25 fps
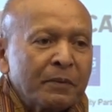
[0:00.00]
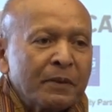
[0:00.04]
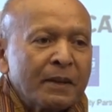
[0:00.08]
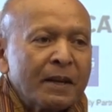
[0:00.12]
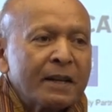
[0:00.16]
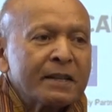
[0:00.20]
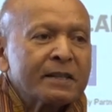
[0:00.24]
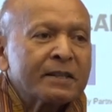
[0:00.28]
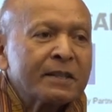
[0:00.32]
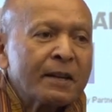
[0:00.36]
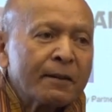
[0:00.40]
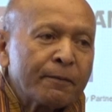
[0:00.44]

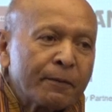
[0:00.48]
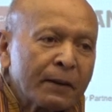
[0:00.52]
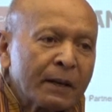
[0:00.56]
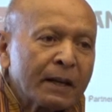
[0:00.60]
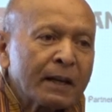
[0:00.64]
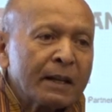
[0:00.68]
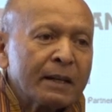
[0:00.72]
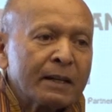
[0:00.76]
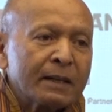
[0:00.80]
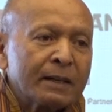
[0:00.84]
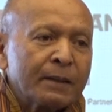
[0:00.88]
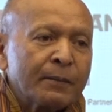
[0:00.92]
It's
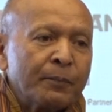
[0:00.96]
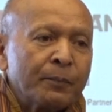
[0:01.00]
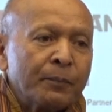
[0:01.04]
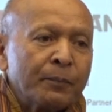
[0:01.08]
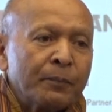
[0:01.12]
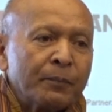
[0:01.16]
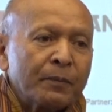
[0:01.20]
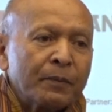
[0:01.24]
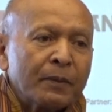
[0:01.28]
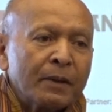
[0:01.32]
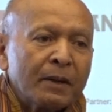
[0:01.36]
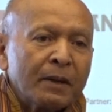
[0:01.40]
difficult.
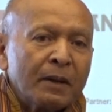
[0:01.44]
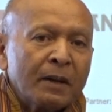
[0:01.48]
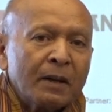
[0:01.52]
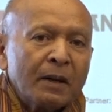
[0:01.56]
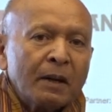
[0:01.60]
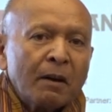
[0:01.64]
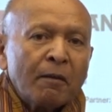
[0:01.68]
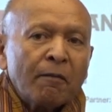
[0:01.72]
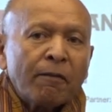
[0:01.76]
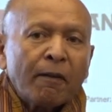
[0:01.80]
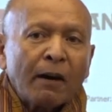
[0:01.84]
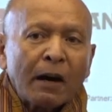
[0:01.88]

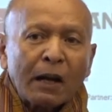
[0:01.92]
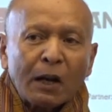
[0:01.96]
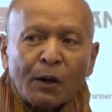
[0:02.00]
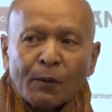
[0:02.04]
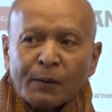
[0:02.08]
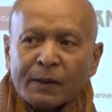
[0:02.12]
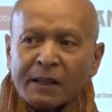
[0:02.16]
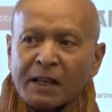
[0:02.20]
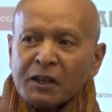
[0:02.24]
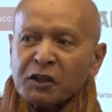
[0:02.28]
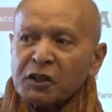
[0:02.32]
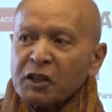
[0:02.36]

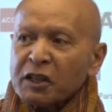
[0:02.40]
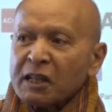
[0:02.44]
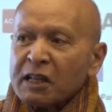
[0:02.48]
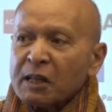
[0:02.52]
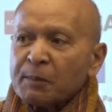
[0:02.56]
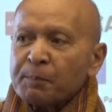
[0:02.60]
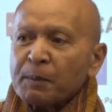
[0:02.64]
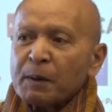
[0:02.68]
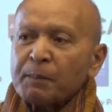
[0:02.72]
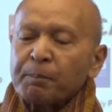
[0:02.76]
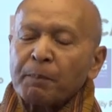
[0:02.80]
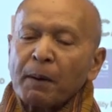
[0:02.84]
Following the
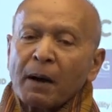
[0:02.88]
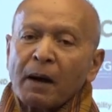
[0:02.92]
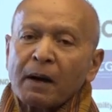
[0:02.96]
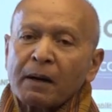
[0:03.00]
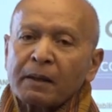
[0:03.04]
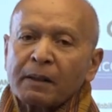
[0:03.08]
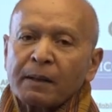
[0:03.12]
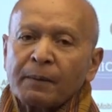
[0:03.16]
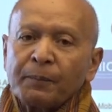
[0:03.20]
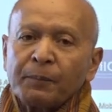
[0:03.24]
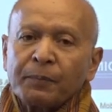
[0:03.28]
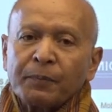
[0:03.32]
GDP
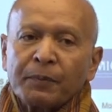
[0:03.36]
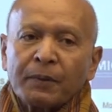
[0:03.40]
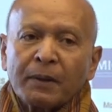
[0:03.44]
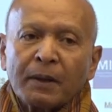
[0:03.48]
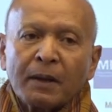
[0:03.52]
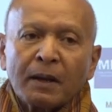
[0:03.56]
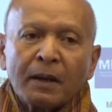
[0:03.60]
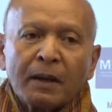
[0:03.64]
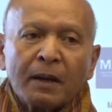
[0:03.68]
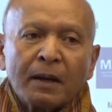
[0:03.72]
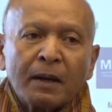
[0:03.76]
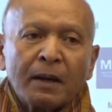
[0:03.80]
path
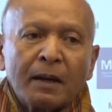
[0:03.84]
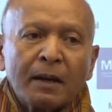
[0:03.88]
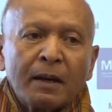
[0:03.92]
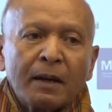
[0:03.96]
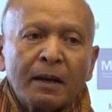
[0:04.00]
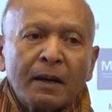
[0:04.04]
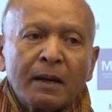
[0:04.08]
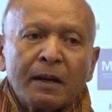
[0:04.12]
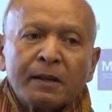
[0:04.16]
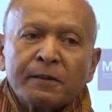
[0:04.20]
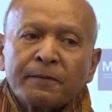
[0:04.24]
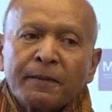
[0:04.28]

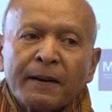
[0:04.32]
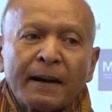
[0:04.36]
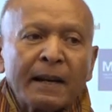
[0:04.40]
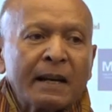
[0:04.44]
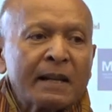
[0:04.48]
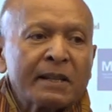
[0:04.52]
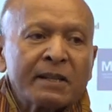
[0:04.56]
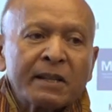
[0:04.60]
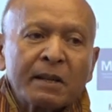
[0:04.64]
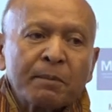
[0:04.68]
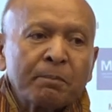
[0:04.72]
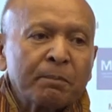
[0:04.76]
is fairly
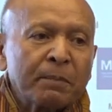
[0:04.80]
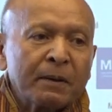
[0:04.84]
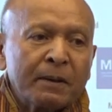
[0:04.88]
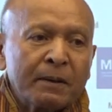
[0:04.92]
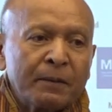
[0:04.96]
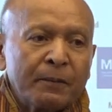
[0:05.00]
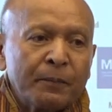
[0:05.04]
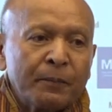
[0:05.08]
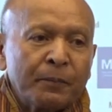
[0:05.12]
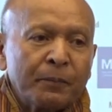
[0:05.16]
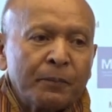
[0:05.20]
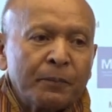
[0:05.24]
simple,
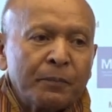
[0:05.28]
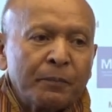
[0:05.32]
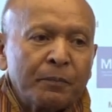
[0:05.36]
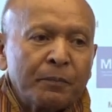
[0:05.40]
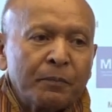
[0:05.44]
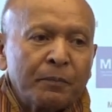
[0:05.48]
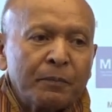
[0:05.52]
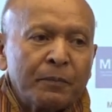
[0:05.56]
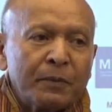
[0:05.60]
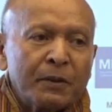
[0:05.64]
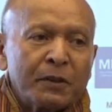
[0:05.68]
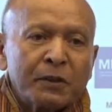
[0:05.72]

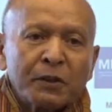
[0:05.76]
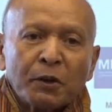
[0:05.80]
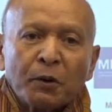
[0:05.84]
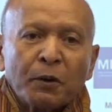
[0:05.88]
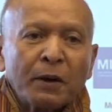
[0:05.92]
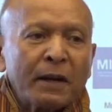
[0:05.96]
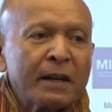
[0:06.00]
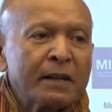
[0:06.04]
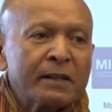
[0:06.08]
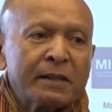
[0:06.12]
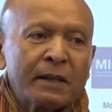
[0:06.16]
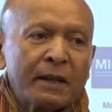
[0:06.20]
so
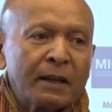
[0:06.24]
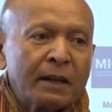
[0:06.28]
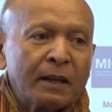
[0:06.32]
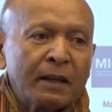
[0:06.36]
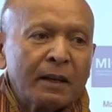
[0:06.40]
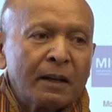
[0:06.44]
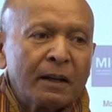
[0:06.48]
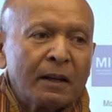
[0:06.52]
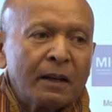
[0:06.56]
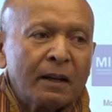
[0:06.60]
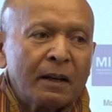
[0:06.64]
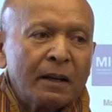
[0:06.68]
easy.
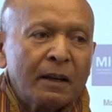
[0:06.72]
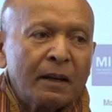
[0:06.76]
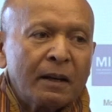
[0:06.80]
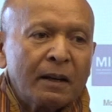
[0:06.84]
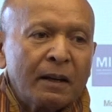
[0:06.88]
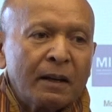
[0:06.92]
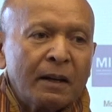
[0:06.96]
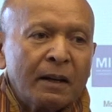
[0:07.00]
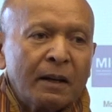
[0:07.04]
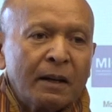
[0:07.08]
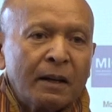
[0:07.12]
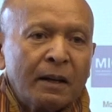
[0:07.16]

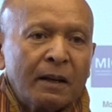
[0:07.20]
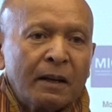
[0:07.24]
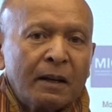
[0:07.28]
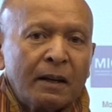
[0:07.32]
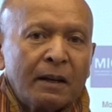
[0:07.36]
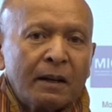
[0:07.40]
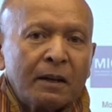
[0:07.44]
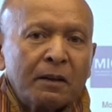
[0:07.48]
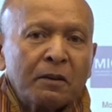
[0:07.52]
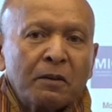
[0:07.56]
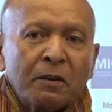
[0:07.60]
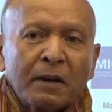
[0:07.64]

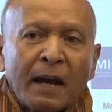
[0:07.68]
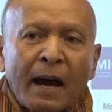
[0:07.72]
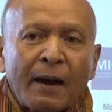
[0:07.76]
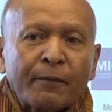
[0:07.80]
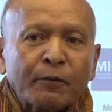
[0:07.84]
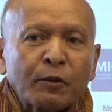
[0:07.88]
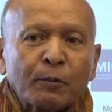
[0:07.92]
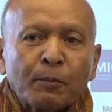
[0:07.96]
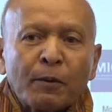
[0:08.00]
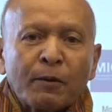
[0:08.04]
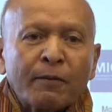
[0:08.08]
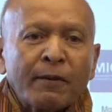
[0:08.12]
You don't have
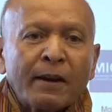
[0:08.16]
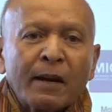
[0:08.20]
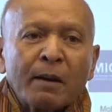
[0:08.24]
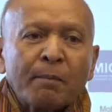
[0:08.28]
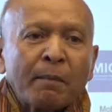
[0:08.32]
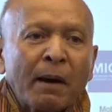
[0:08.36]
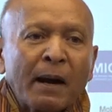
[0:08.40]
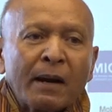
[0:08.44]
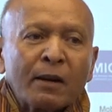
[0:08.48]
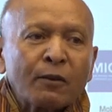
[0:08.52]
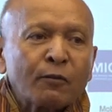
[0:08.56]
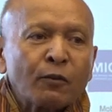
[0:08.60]
to be very
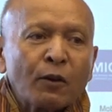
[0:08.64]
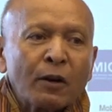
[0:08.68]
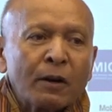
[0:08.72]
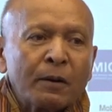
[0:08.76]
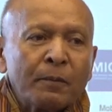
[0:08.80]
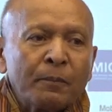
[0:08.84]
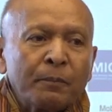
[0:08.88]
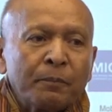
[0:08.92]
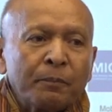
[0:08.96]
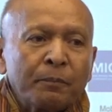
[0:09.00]
mindful.